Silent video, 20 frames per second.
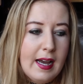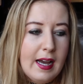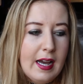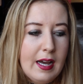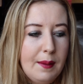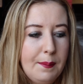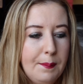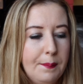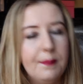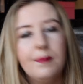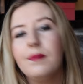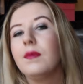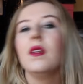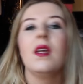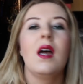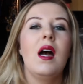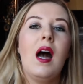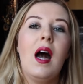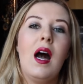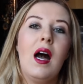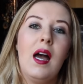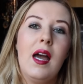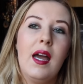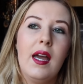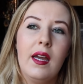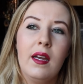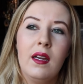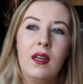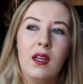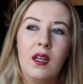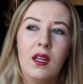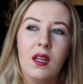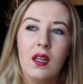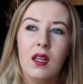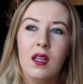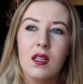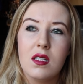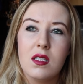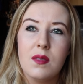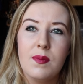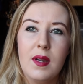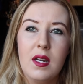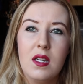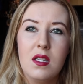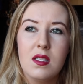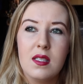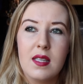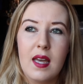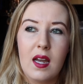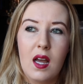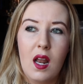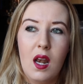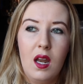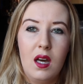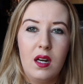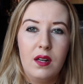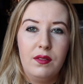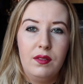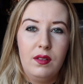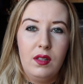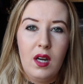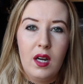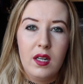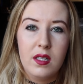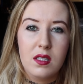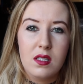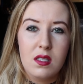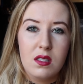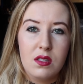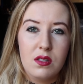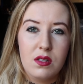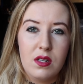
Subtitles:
I experienced like a lot of loss